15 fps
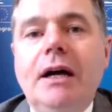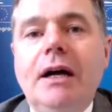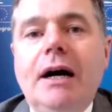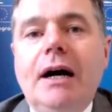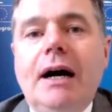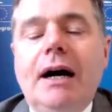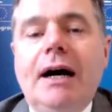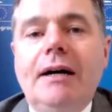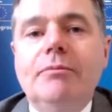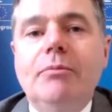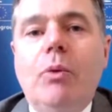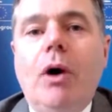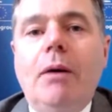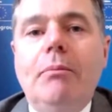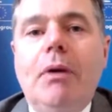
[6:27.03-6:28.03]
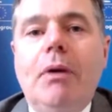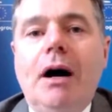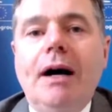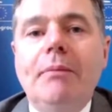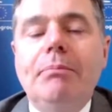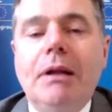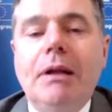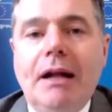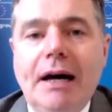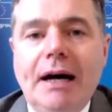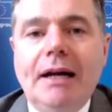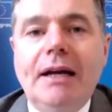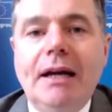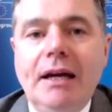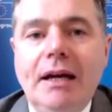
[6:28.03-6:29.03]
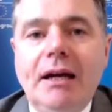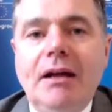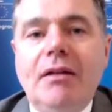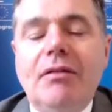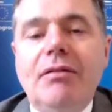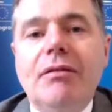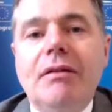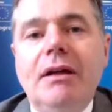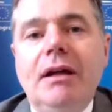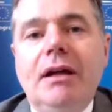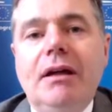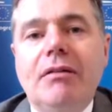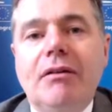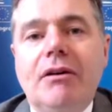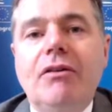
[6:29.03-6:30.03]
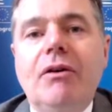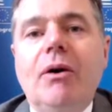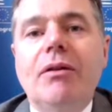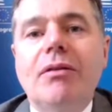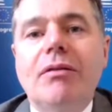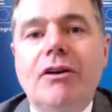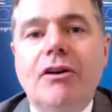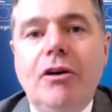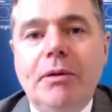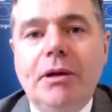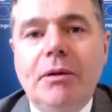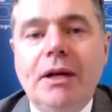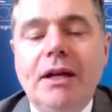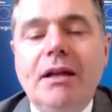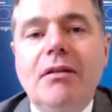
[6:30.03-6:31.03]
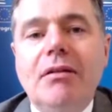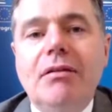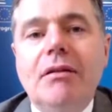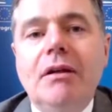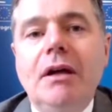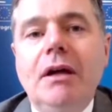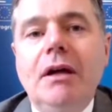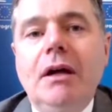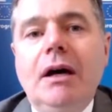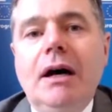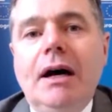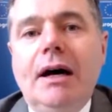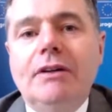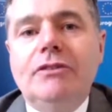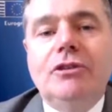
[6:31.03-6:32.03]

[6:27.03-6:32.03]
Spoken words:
And what my plan is across the coming weeks to